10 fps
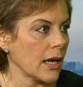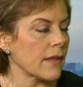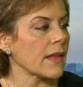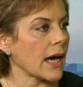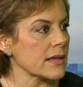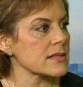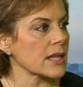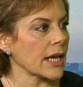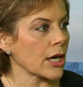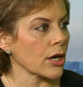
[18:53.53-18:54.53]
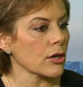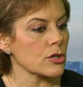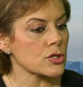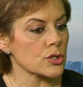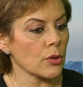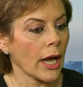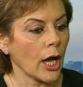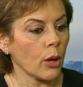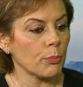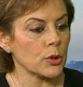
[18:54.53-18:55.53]
And that is there to
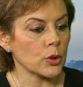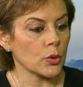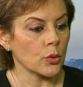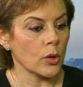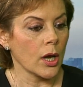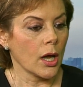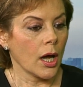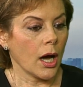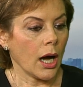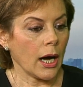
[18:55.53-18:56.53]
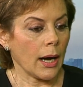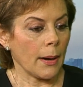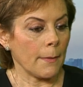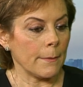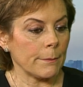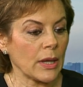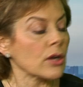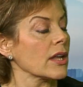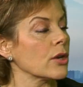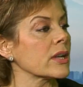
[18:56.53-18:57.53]
help you, it'll